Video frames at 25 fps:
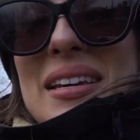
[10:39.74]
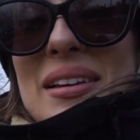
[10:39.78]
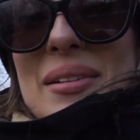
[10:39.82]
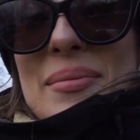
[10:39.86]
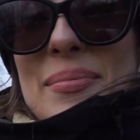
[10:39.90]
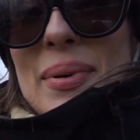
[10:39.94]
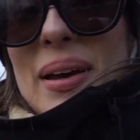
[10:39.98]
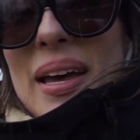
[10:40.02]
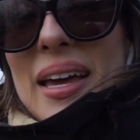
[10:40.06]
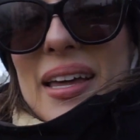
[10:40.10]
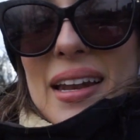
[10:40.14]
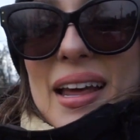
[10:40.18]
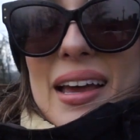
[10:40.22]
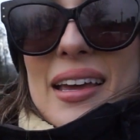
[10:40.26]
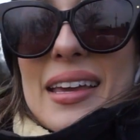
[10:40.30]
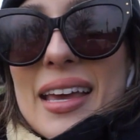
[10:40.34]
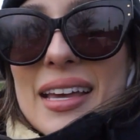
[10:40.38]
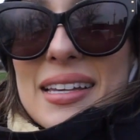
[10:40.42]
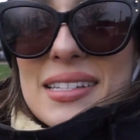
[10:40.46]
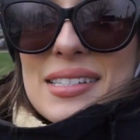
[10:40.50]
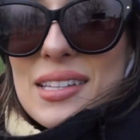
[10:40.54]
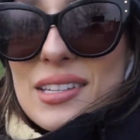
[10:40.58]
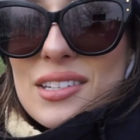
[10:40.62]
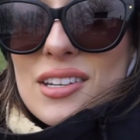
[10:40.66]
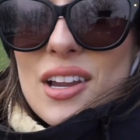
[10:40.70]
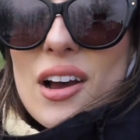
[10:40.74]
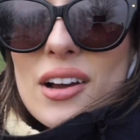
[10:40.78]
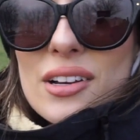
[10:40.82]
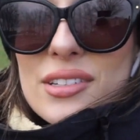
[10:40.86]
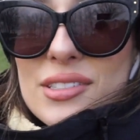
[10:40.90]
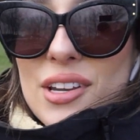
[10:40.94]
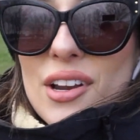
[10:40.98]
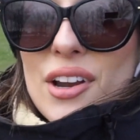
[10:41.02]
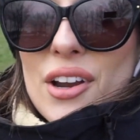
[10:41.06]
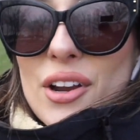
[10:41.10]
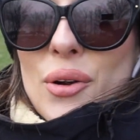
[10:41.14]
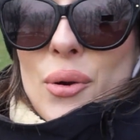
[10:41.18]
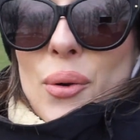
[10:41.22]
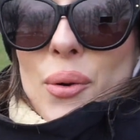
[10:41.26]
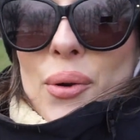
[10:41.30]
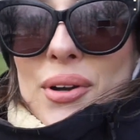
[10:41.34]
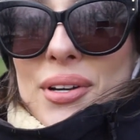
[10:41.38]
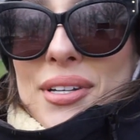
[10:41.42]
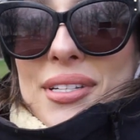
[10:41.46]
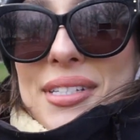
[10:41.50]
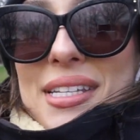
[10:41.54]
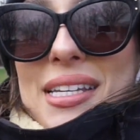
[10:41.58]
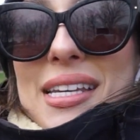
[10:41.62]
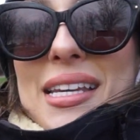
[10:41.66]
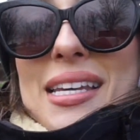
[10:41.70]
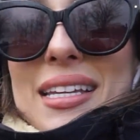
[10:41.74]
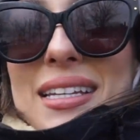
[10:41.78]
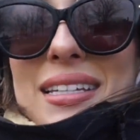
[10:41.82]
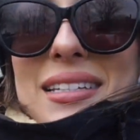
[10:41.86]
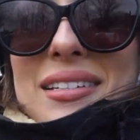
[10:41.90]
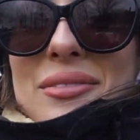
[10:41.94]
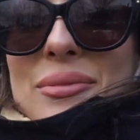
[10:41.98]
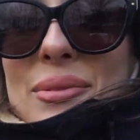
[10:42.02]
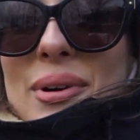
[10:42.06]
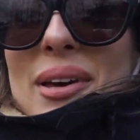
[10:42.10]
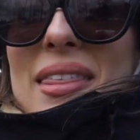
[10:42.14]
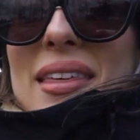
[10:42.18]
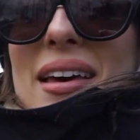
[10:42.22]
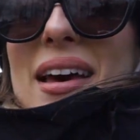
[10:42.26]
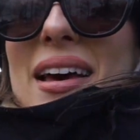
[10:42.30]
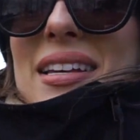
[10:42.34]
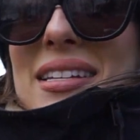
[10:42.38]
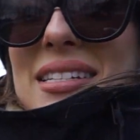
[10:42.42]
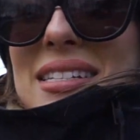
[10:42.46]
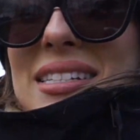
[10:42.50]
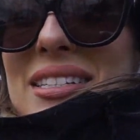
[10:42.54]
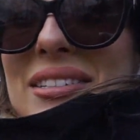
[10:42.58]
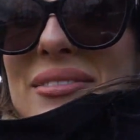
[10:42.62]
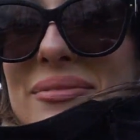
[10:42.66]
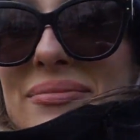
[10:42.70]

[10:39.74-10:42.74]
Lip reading: but I guess the dogs are in quarantine with us.